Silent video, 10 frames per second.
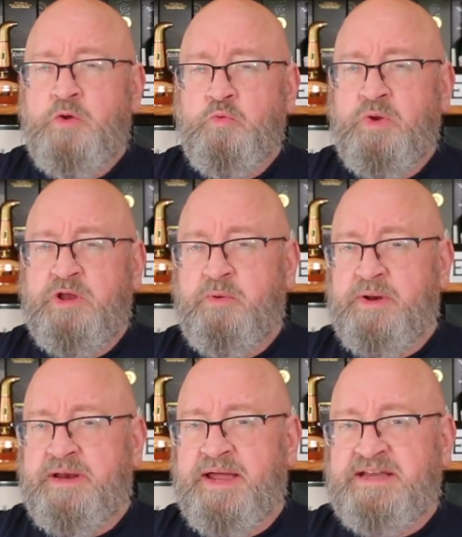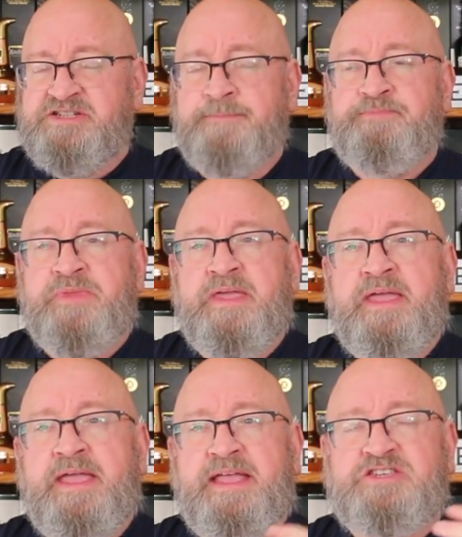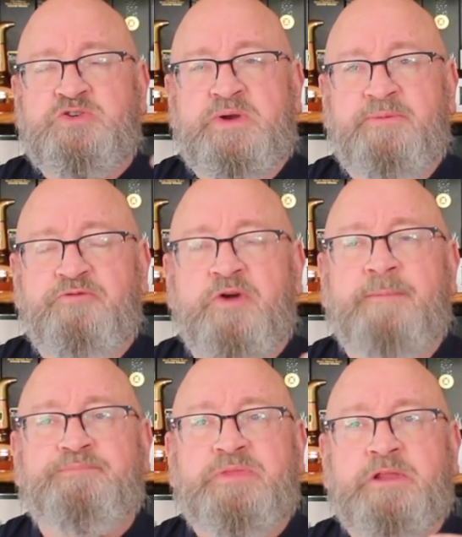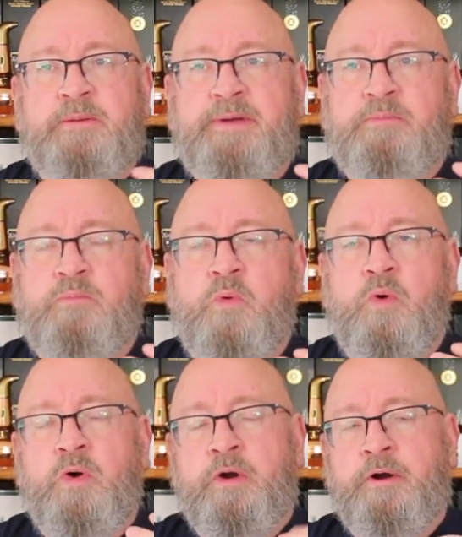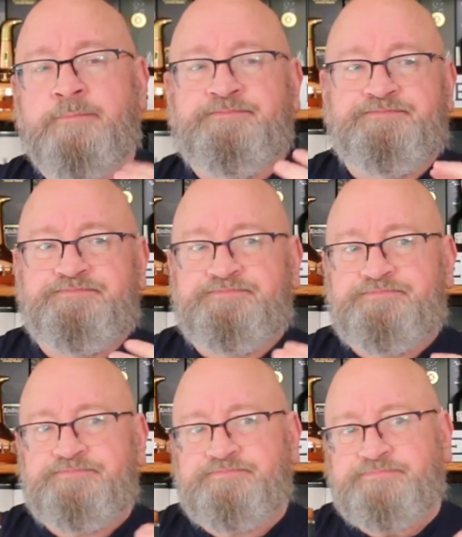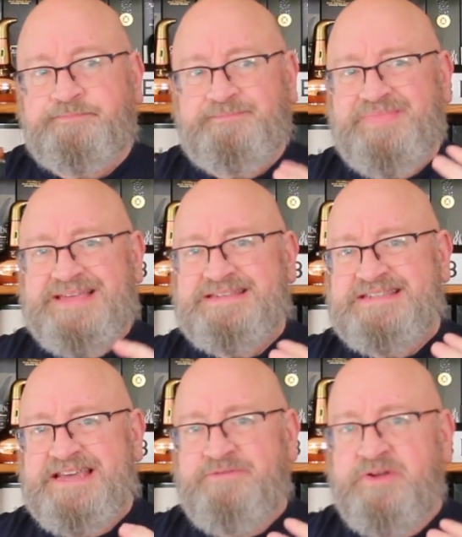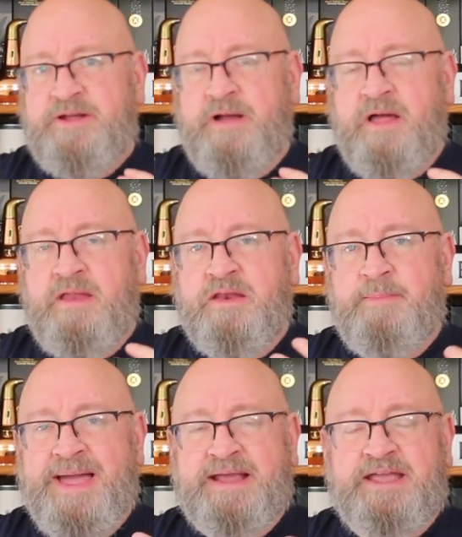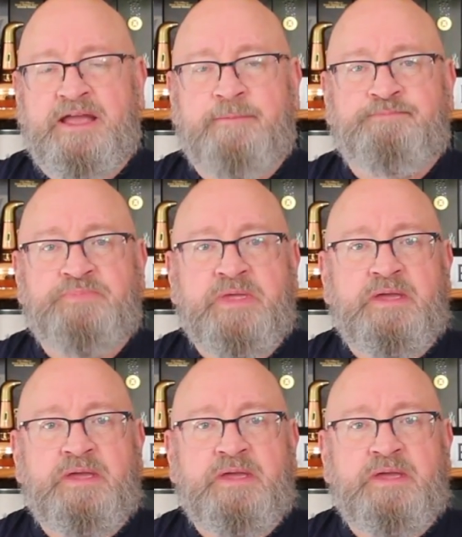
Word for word: Really, really nice. It's sweet up front, a little bit more savory on, on the back end.